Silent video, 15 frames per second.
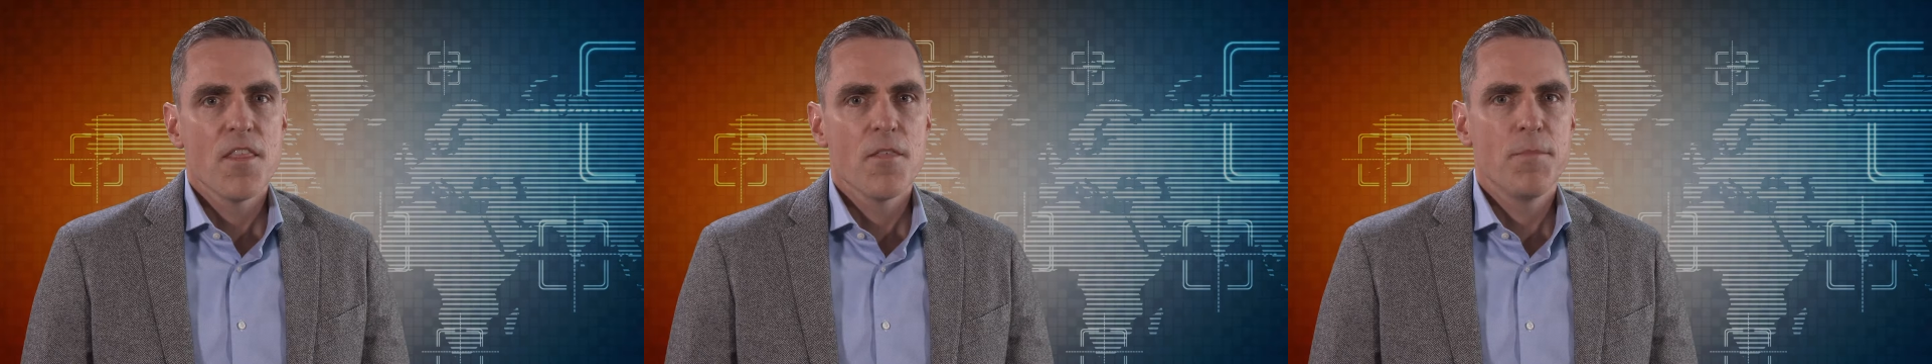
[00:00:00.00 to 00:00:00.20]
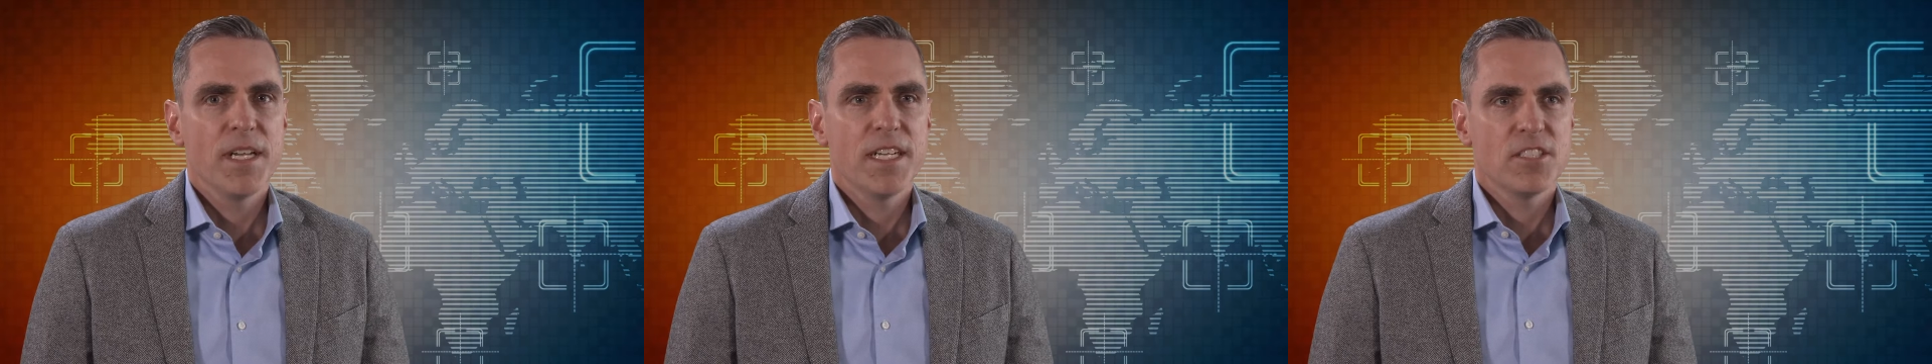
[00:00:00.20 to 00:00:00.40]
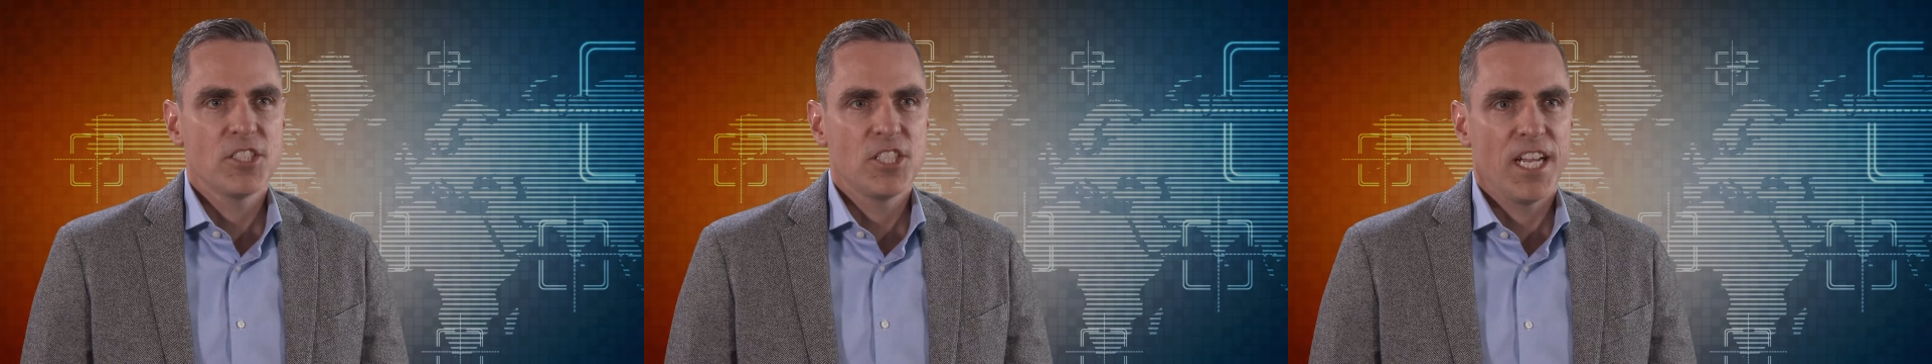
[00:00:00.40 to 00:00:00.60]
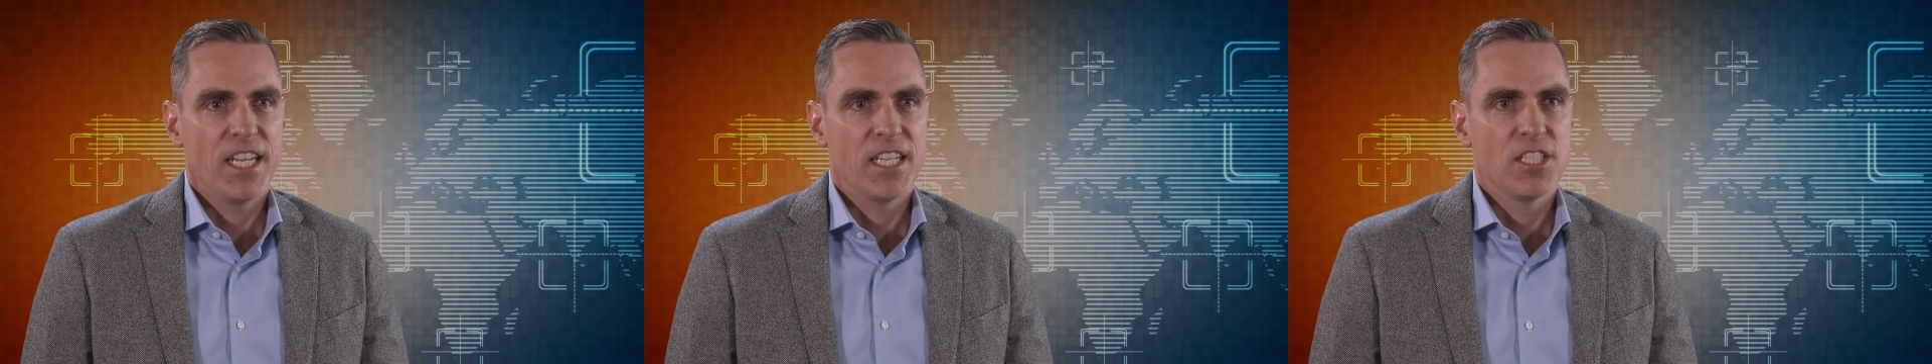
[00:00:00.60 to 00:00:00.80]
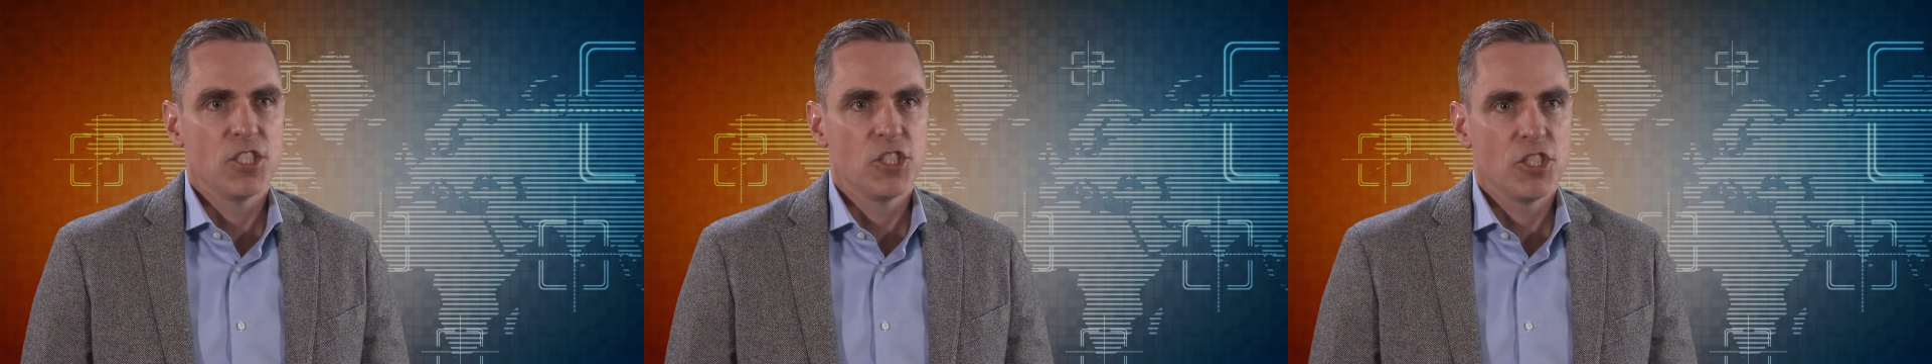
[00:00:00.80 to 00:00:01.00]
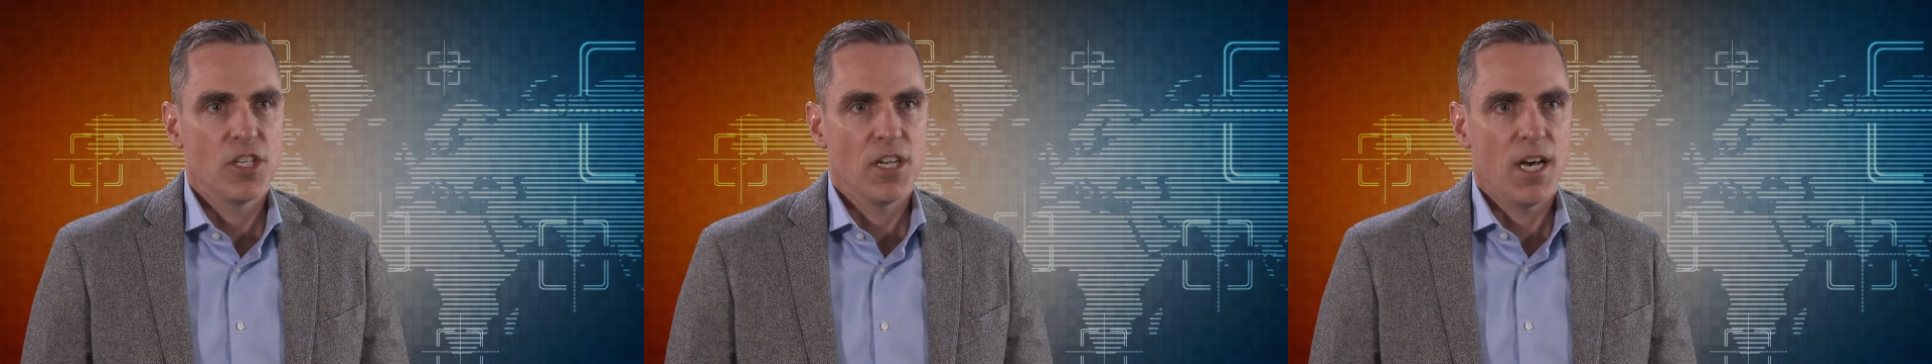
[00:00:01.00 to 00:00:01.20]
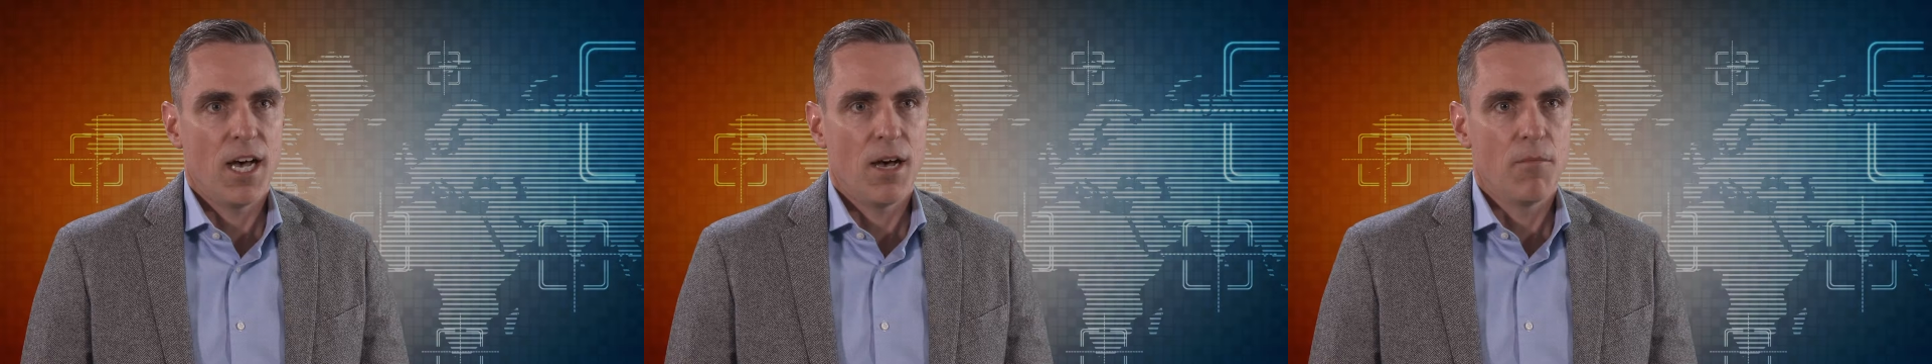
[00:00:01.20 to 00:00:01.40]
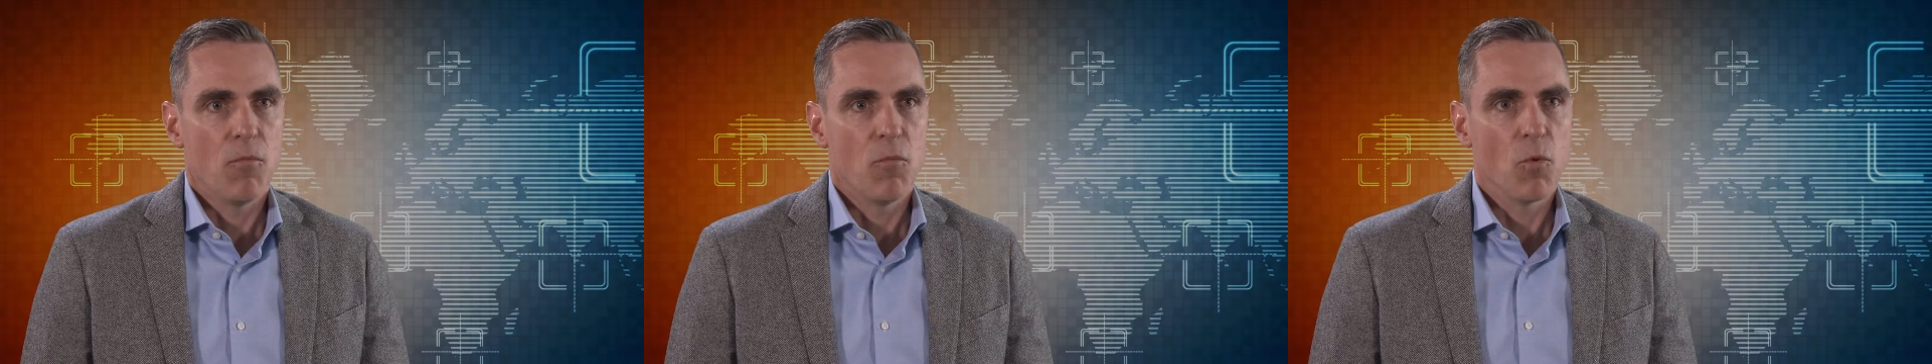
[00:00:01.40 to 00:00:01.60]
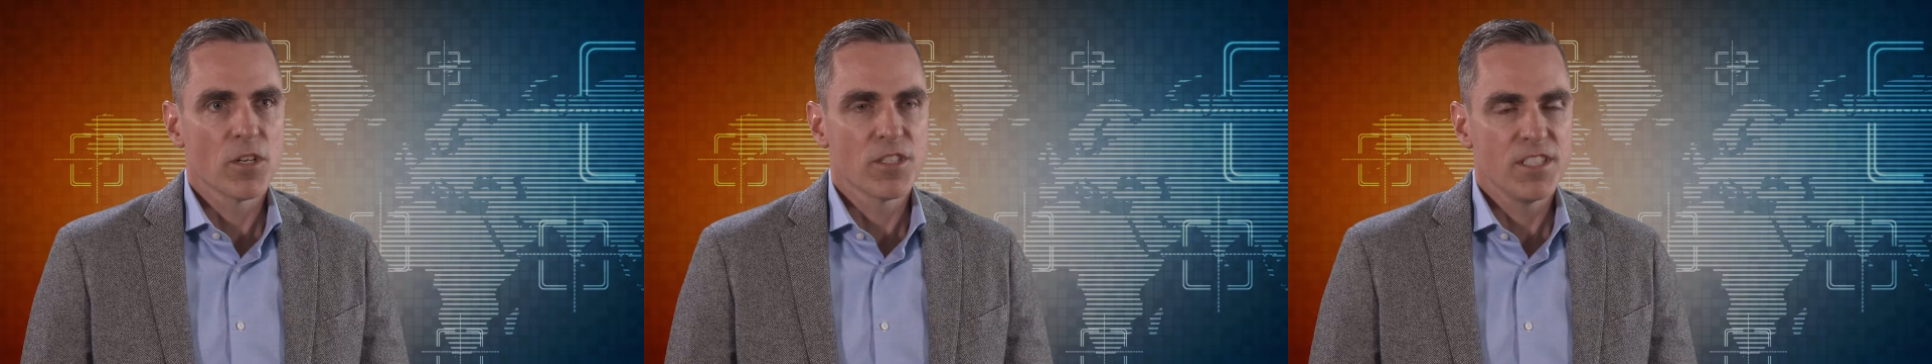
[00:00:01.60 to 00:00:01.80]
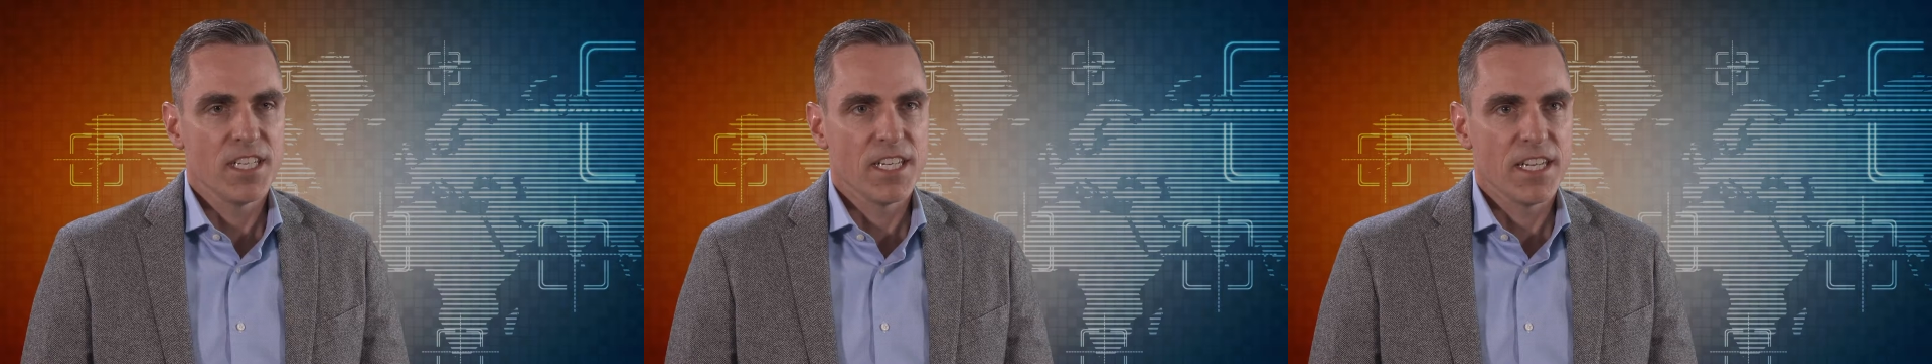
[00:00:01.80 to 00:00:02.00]
The biggest change
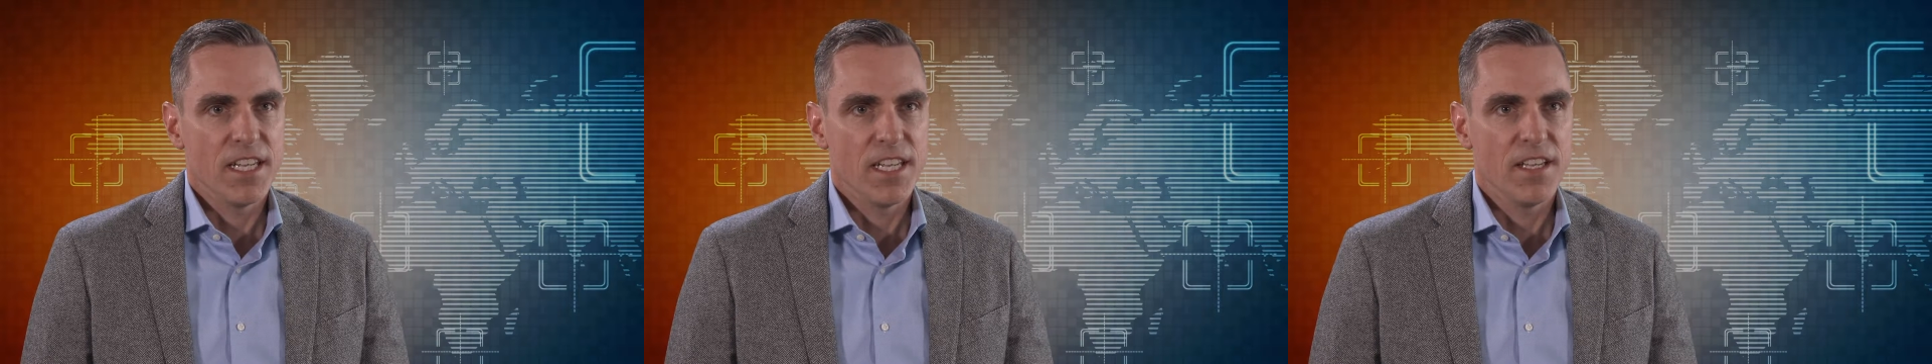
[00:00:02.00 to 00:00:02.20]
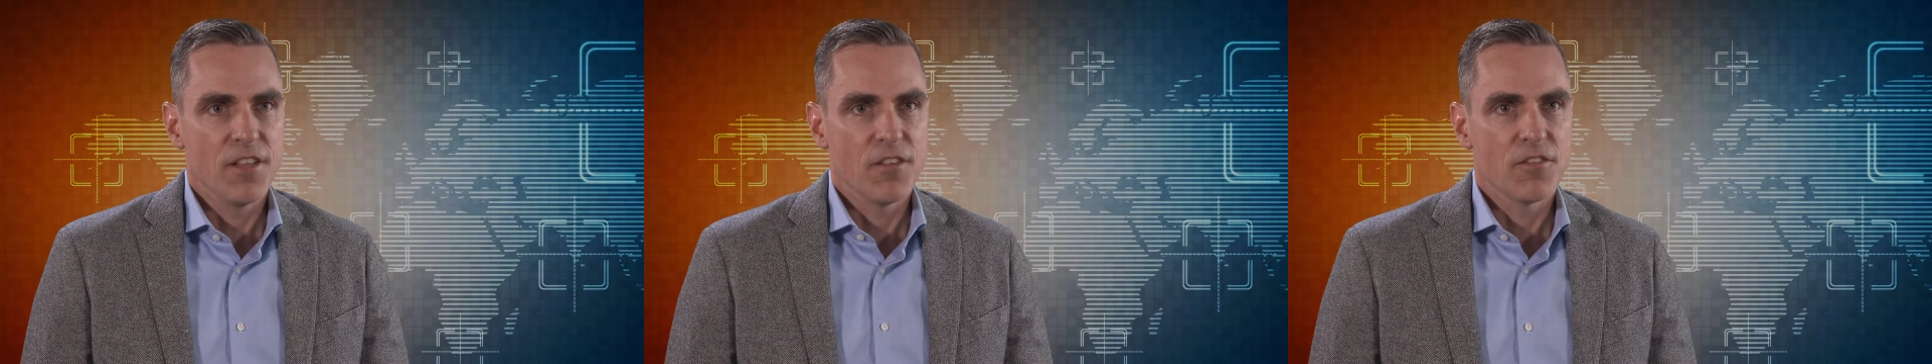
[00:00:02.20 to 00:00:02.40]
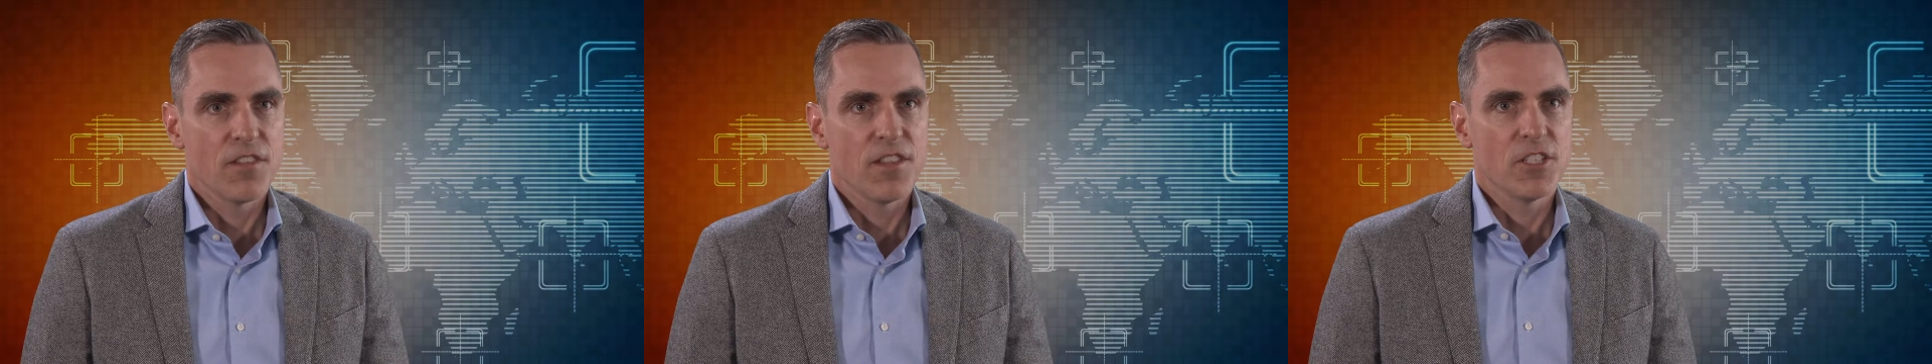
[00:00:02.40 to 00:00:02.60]
we're seeing is